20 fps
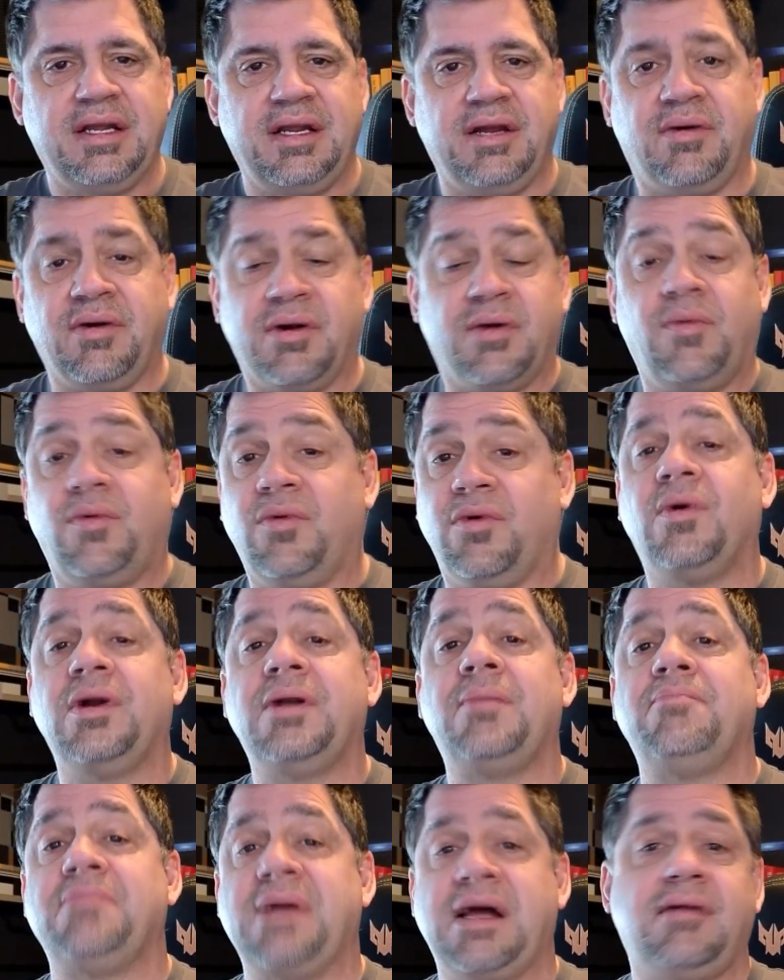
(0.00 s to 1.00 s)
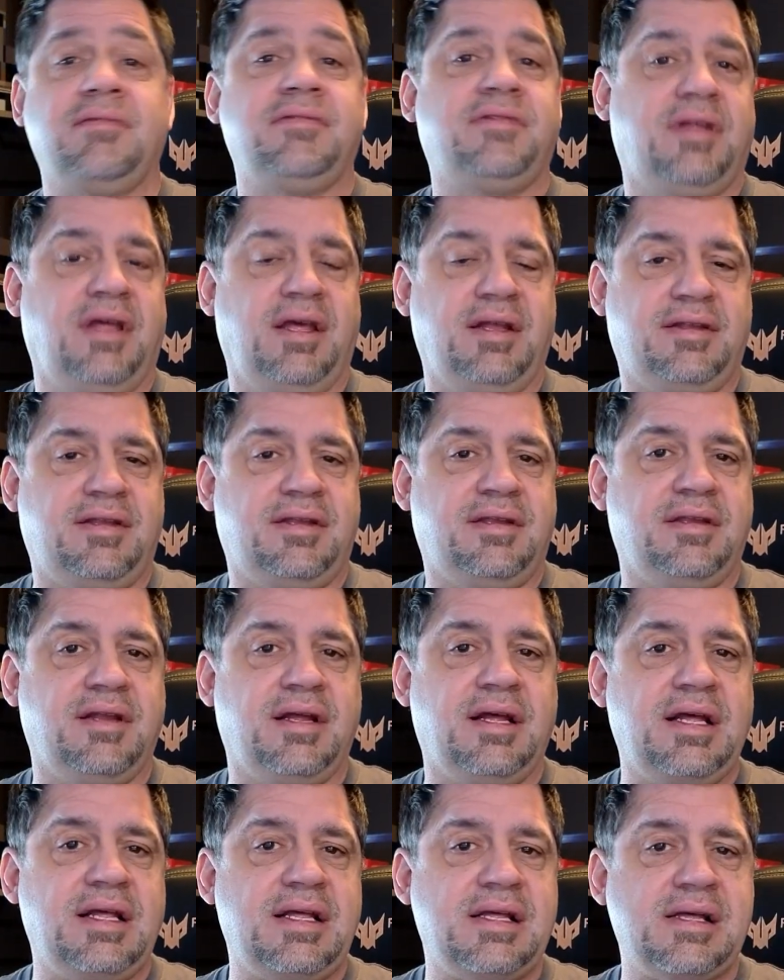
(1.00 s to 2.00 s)
You're going to want to mount it
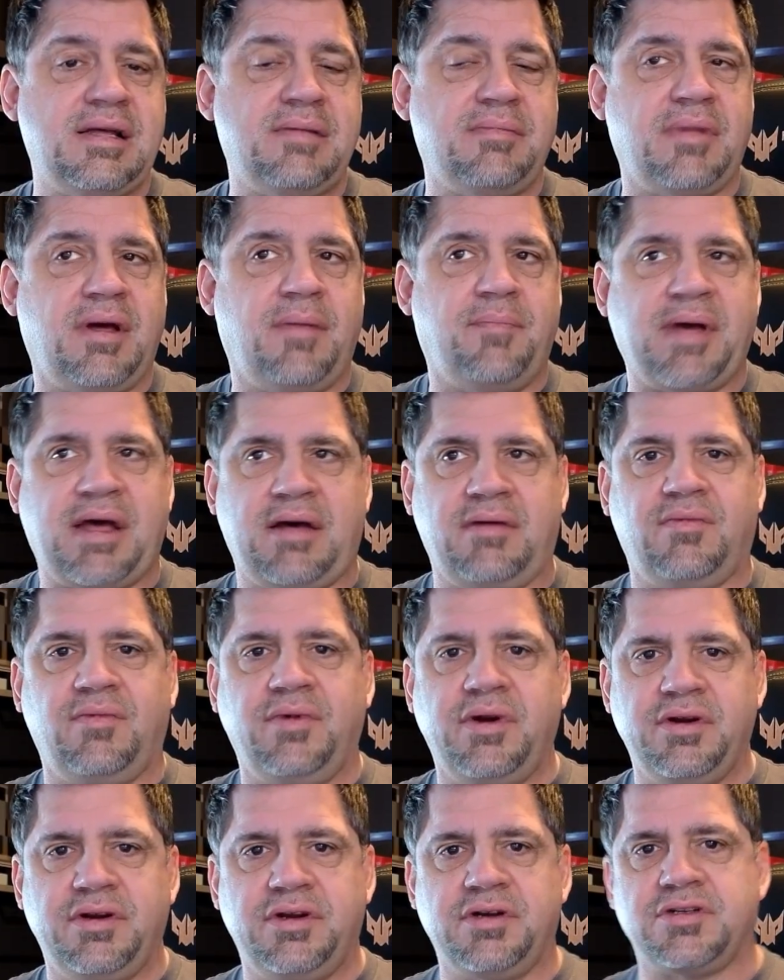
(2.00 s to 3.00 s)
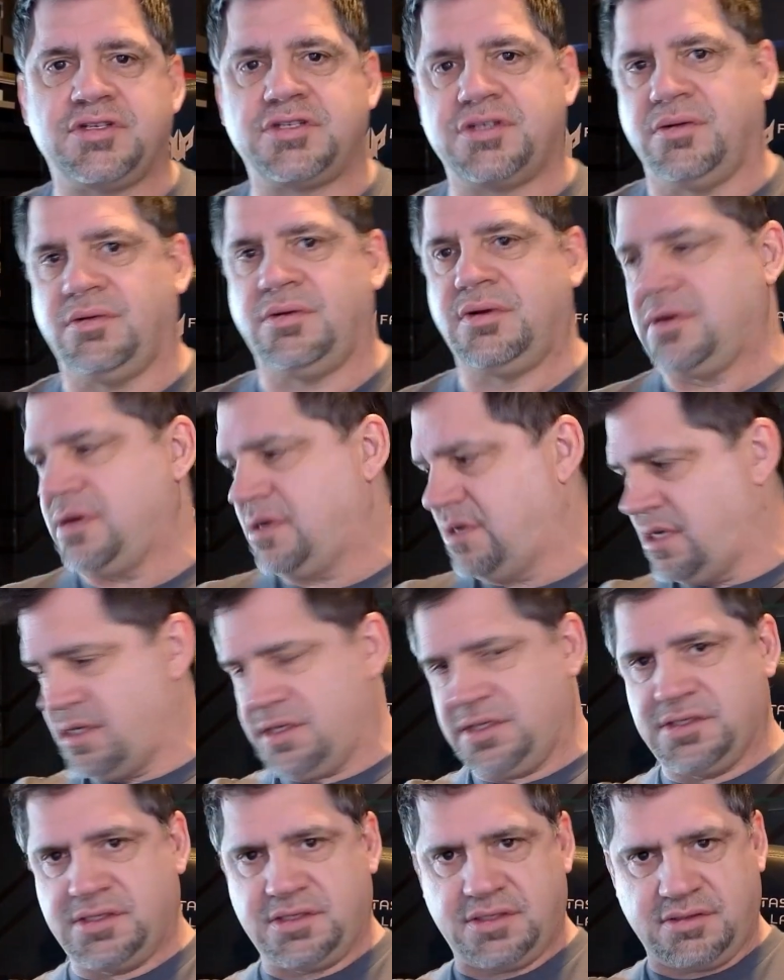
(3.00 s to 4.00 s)
about where your shoulder
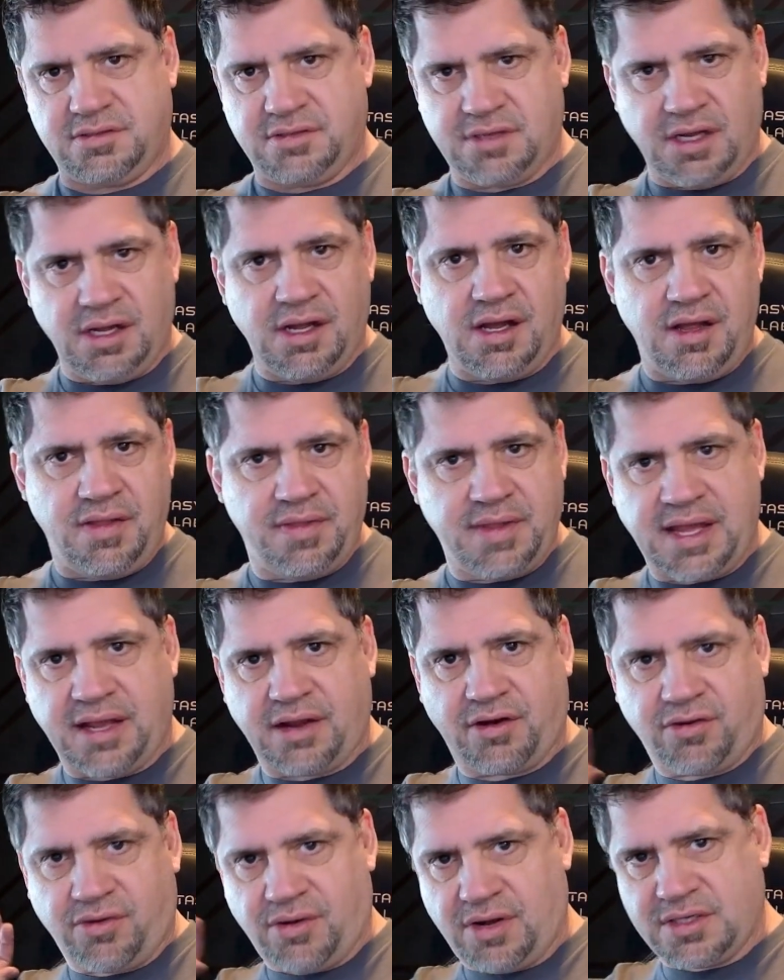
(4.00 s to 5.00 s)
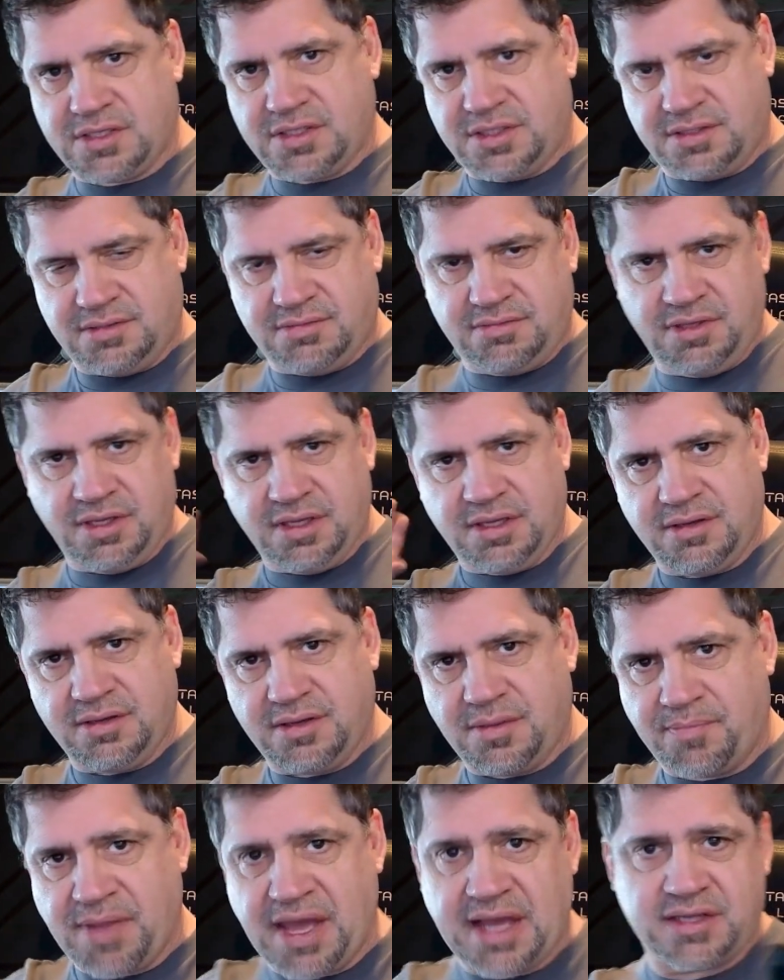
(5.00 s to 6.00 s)
is, on that cross, the
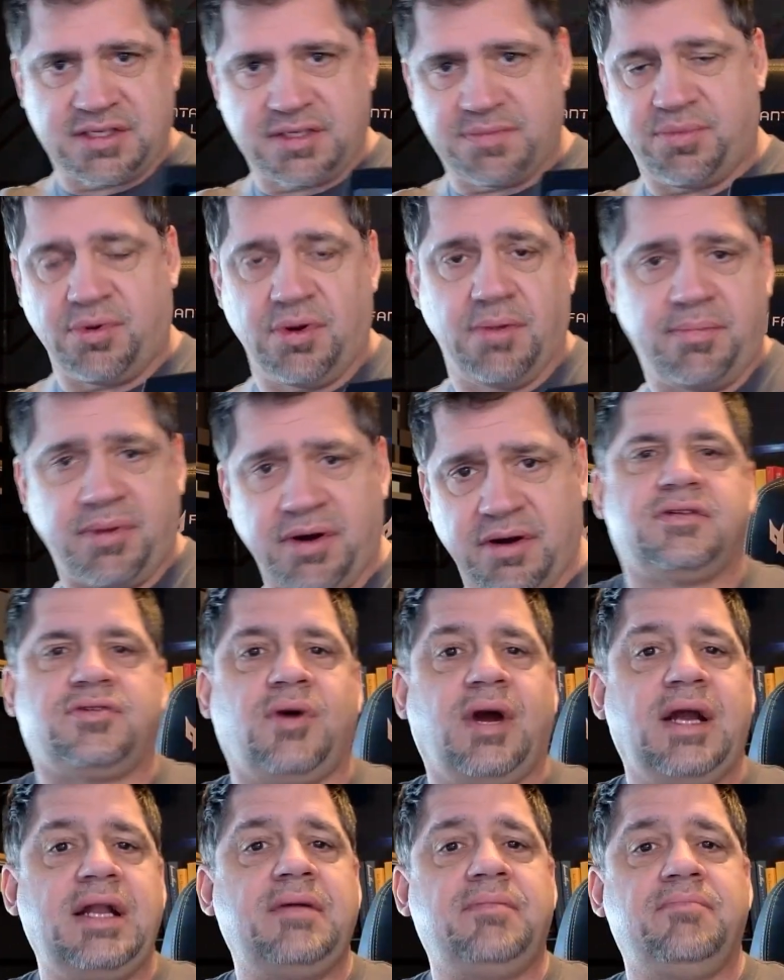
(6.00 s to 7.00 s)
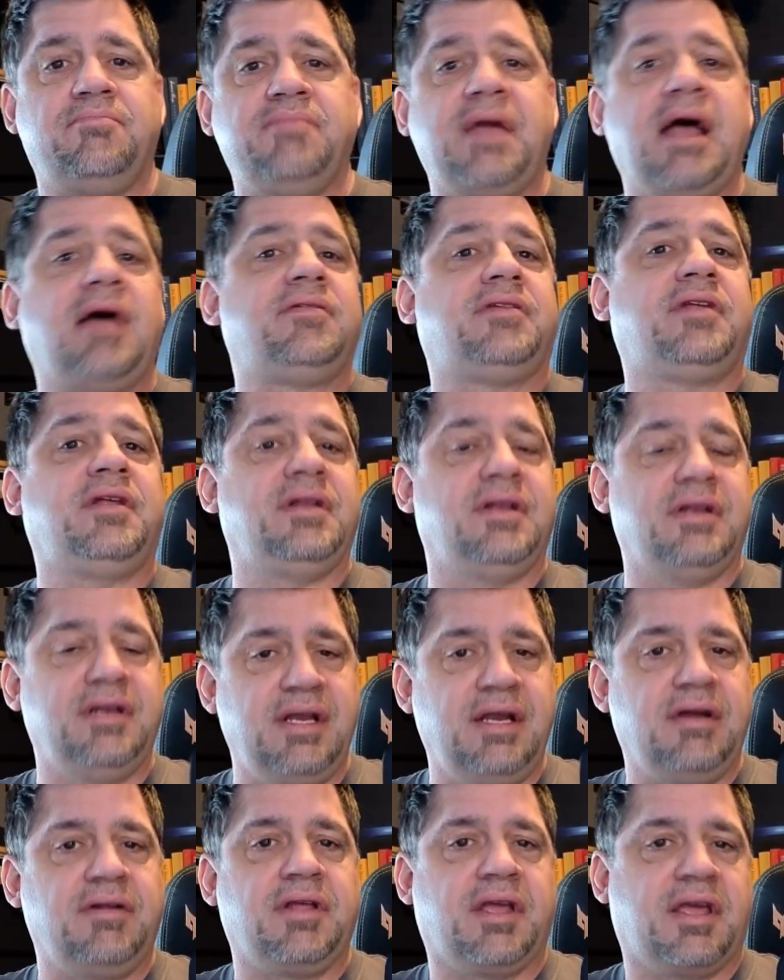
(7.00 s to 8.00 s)
back support bar. Try to mount it
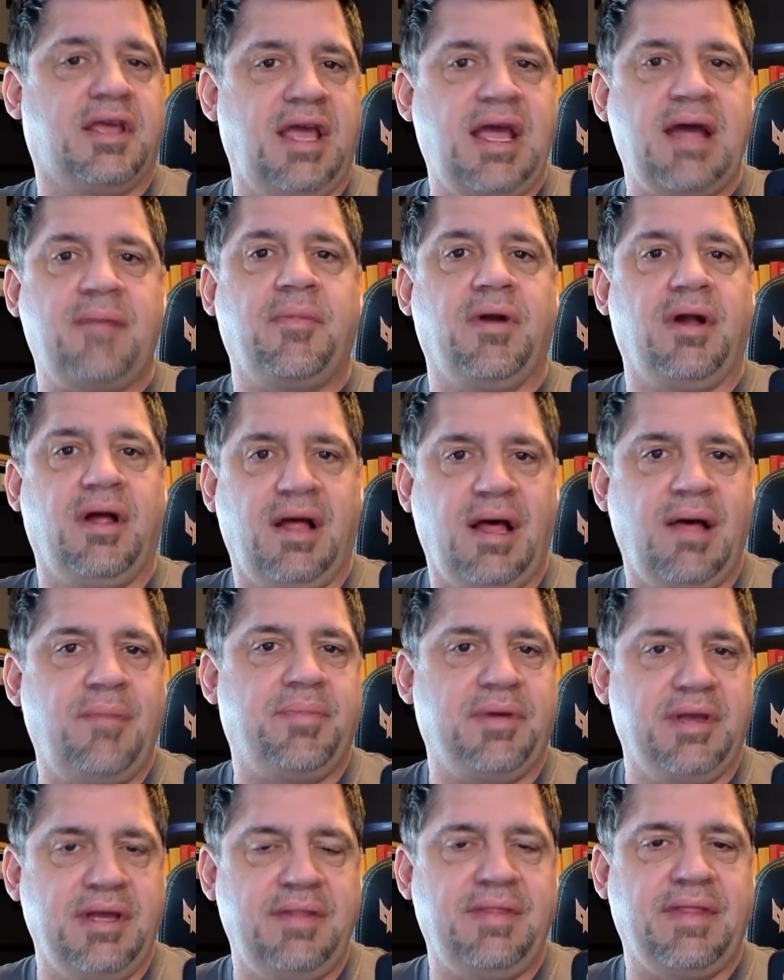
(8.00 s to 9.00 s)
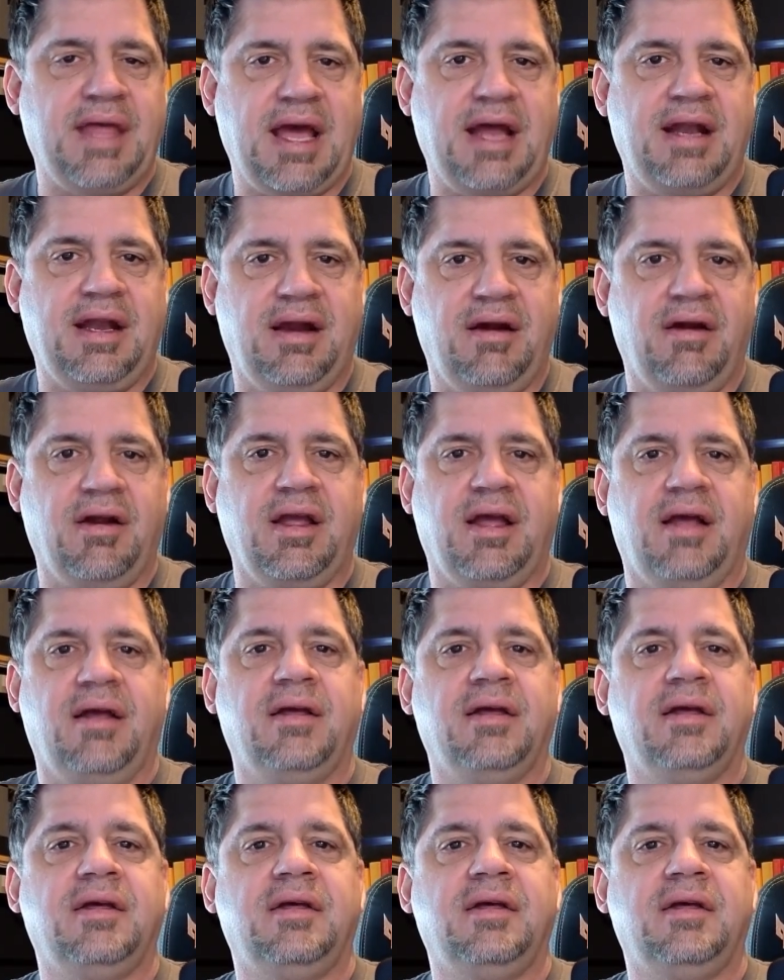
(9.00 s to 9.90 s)
near the camera, up in that area.